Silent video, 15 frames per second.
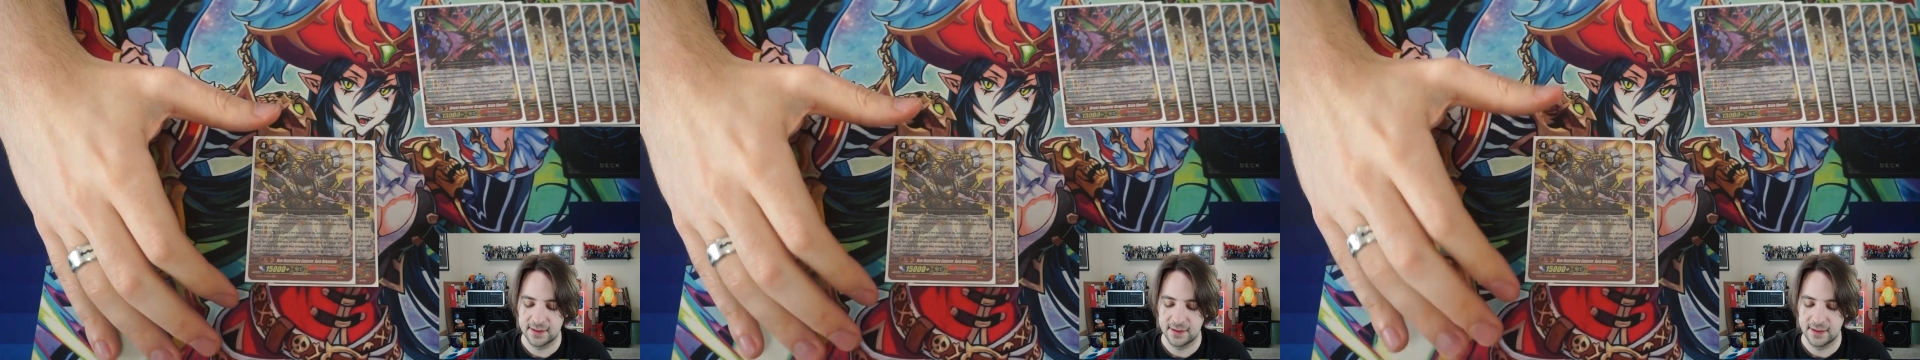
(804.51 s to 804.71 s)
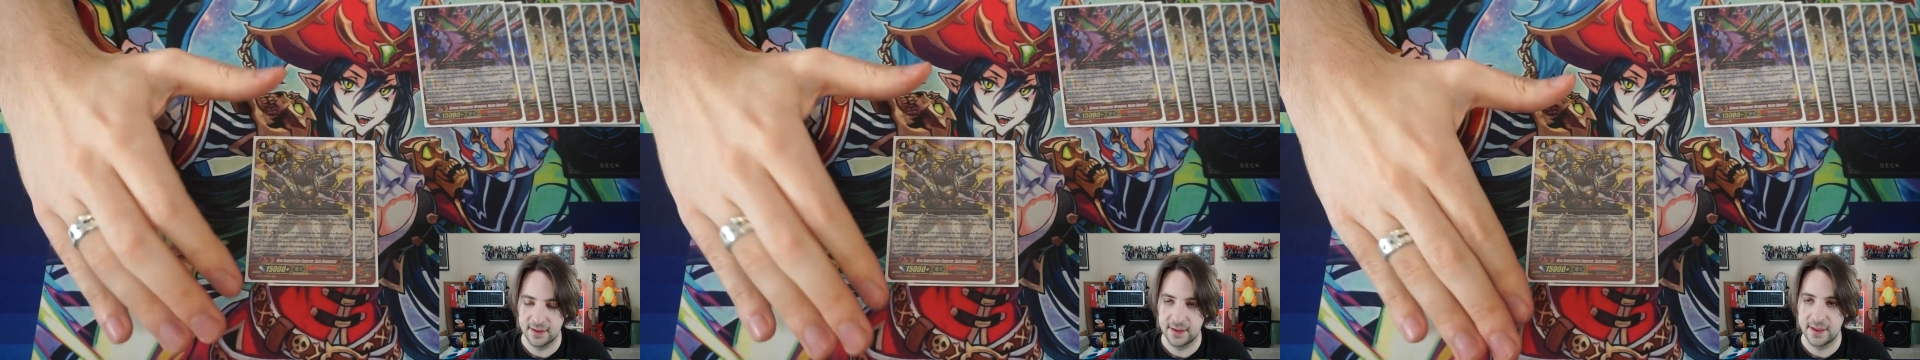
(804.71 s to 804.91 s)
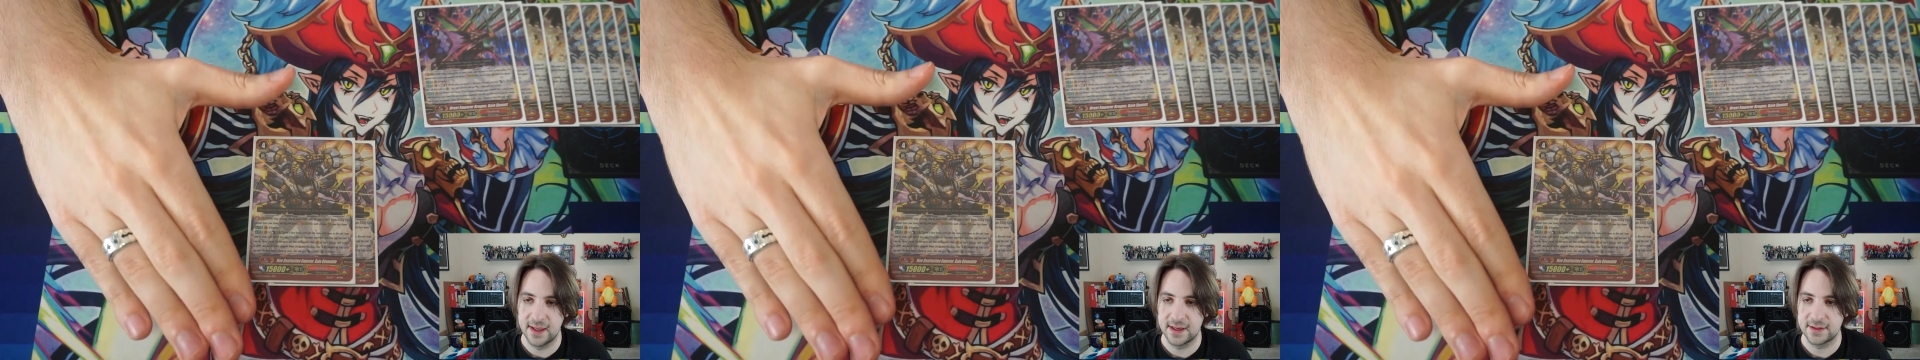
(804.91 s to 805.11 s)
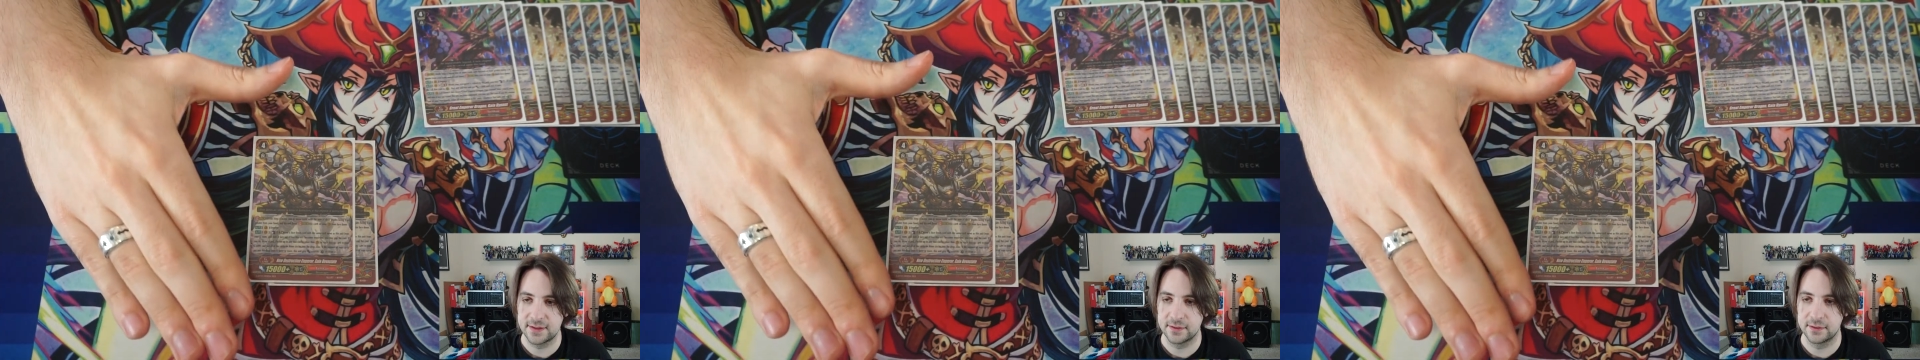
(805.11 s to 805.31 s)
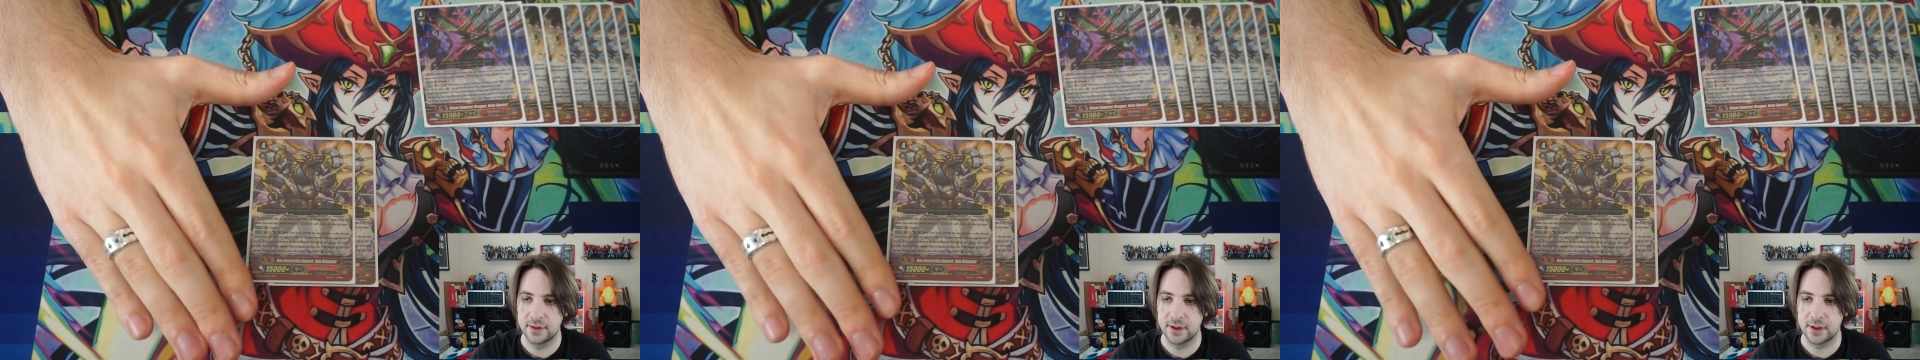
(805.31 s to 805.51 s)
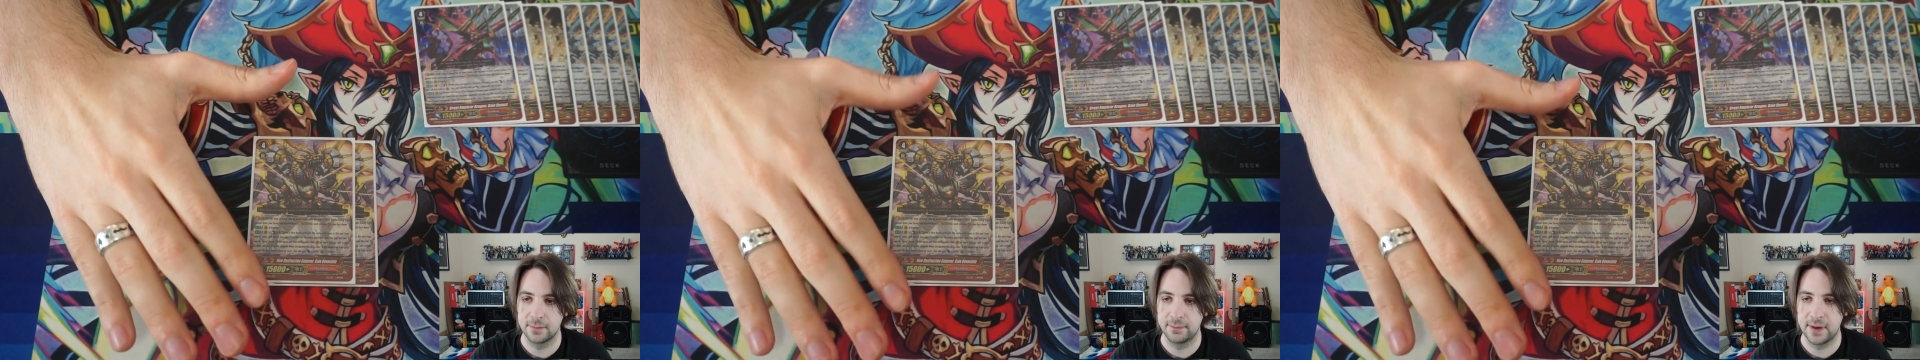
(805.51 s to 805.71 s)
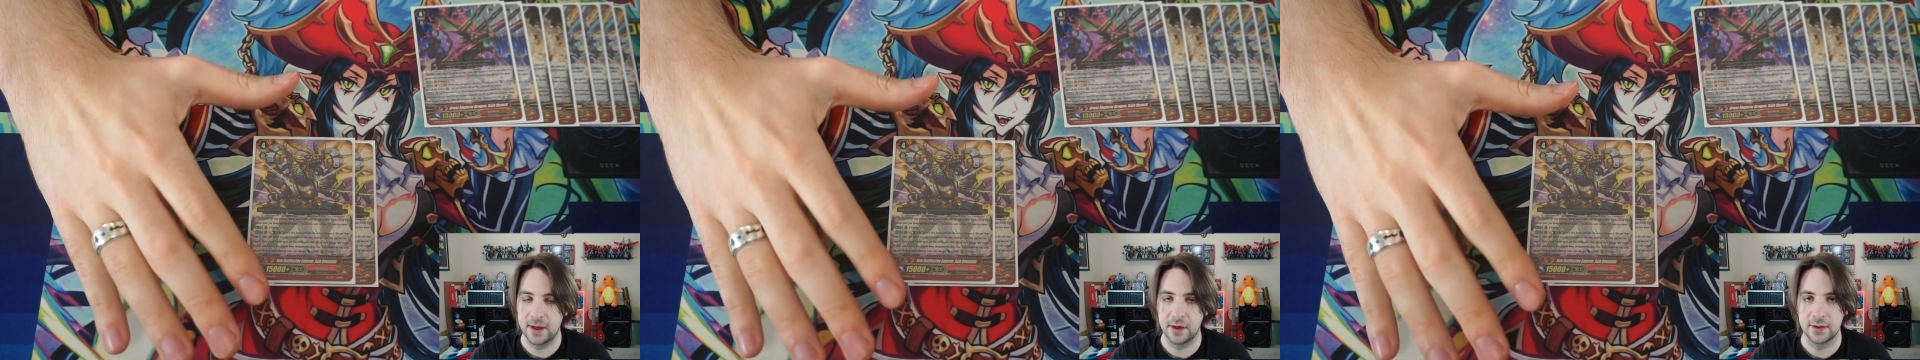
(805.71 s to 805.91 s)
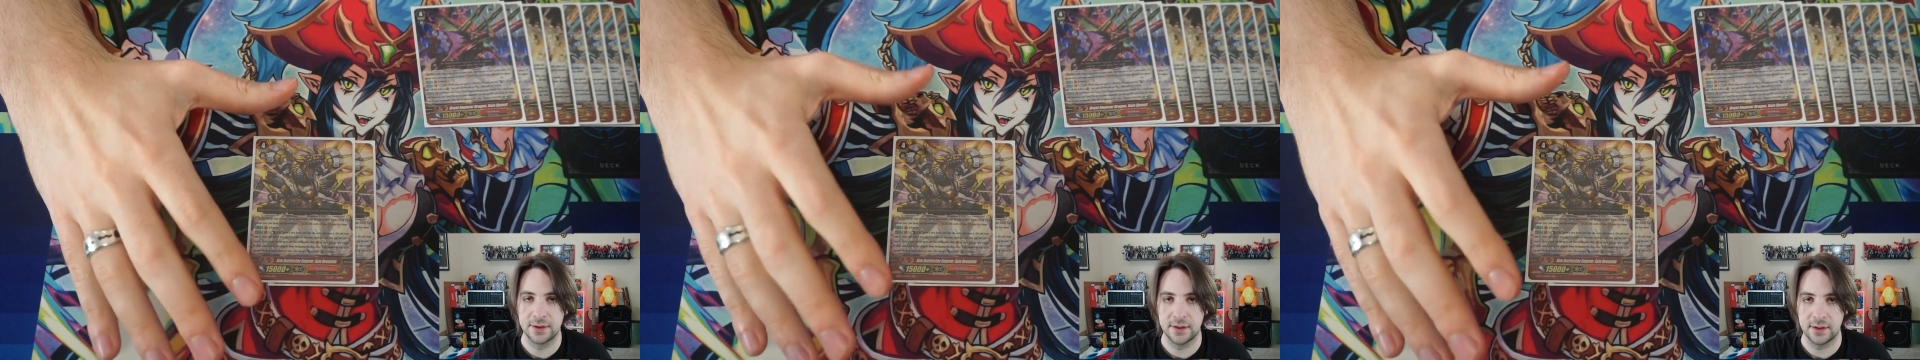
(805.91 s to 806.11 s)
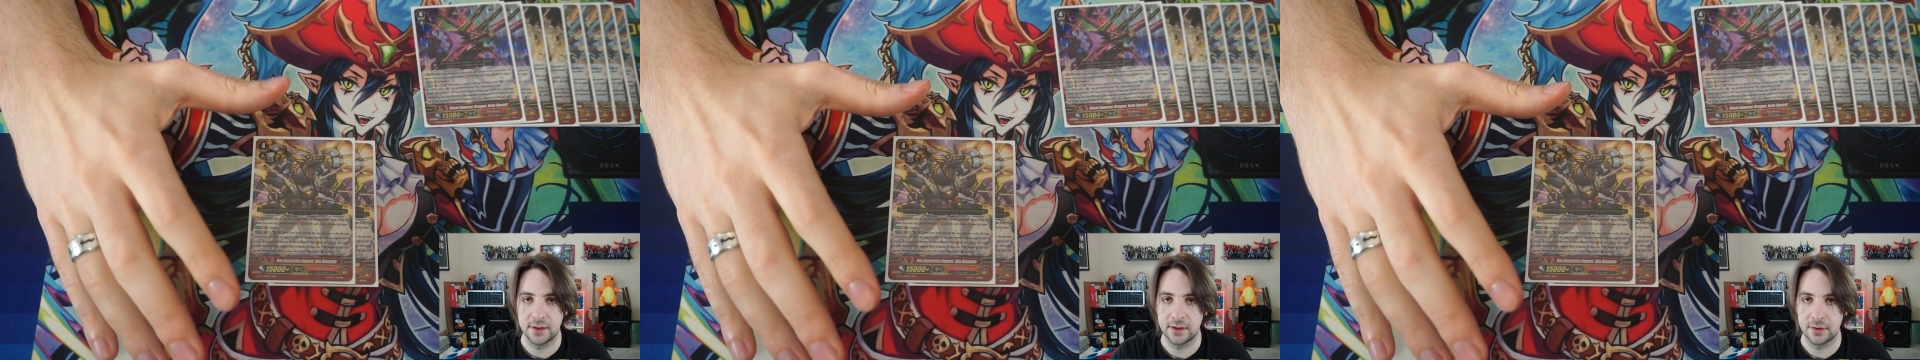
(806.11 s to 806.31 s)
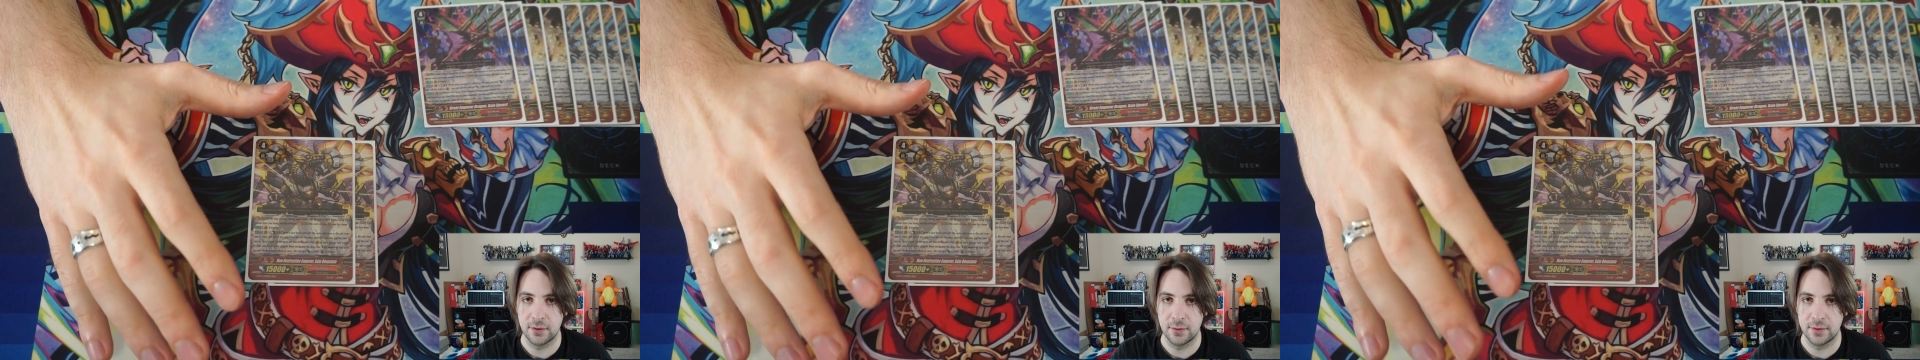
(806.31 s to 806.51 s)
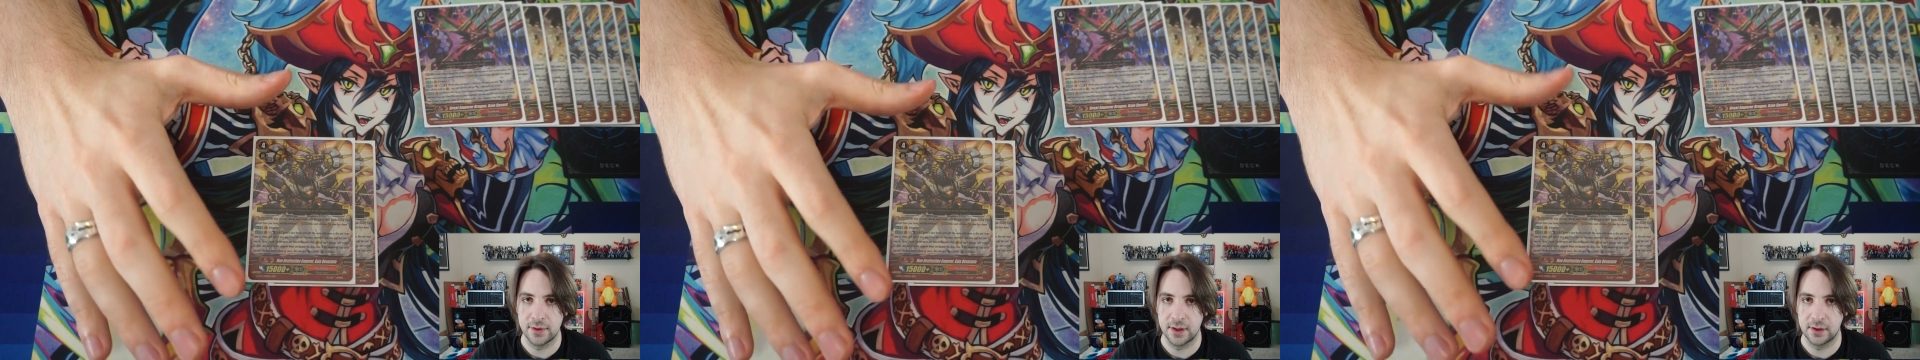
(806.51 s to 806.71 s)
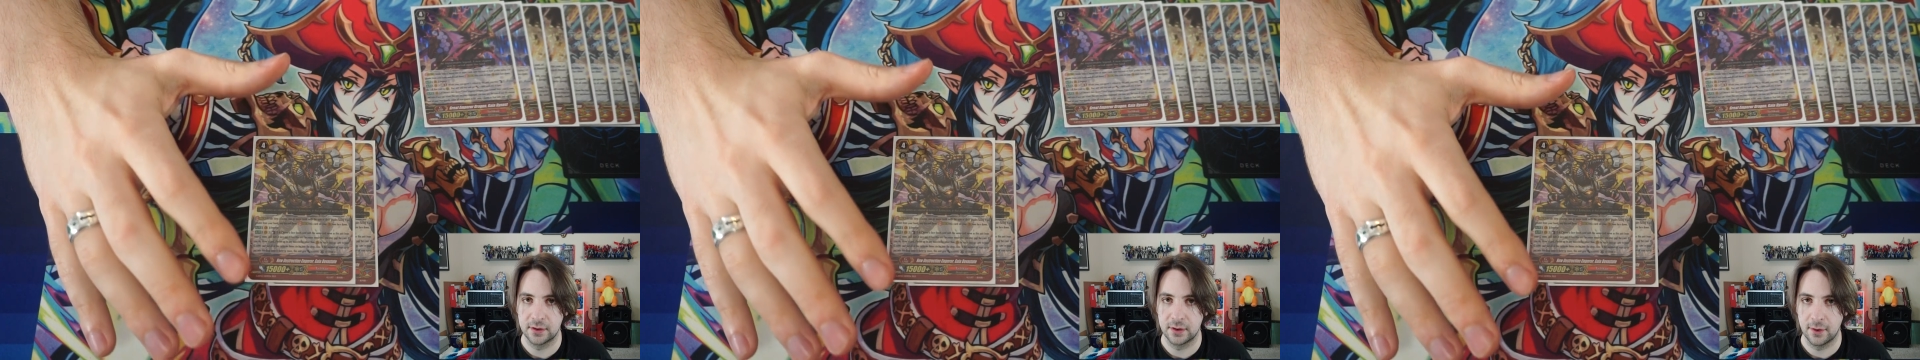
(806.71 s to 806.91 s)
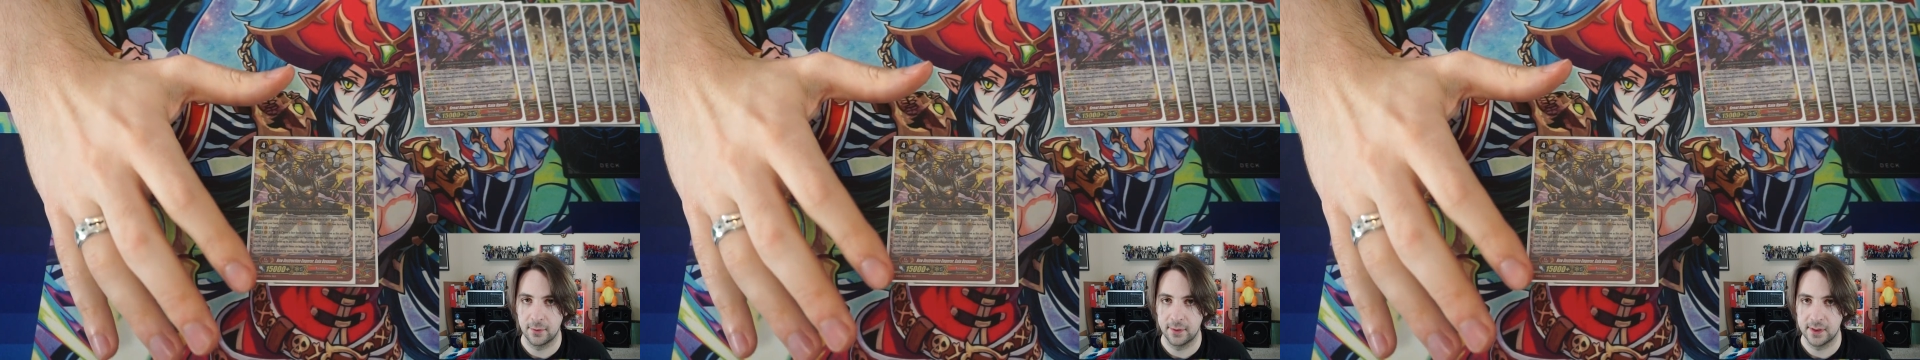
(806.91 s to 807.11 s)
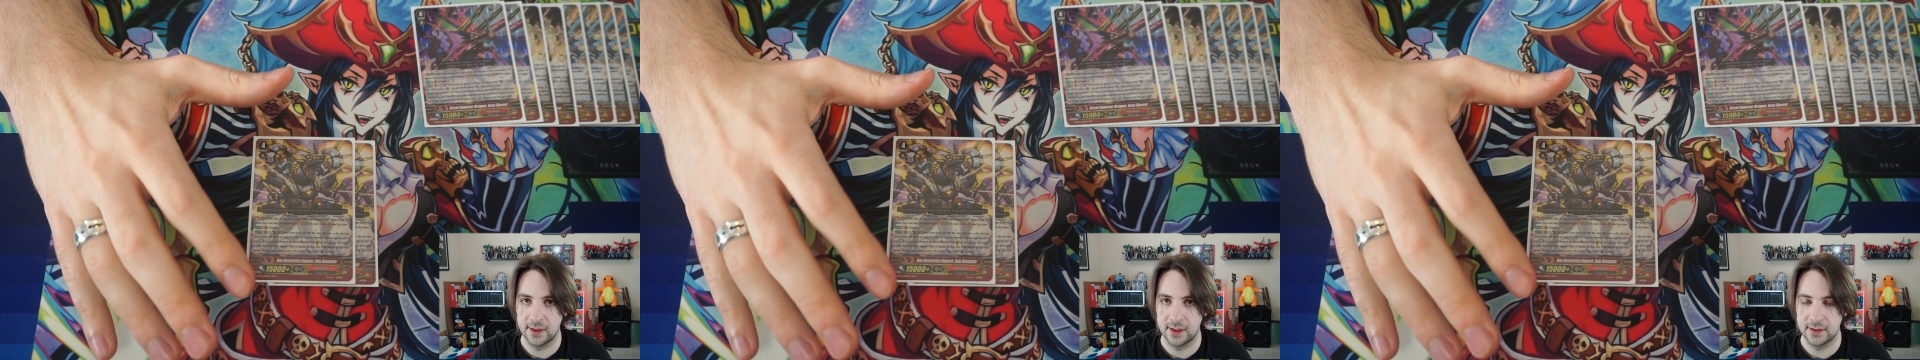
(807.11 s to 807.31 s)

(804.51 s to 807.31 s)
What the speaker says: this look better to you than going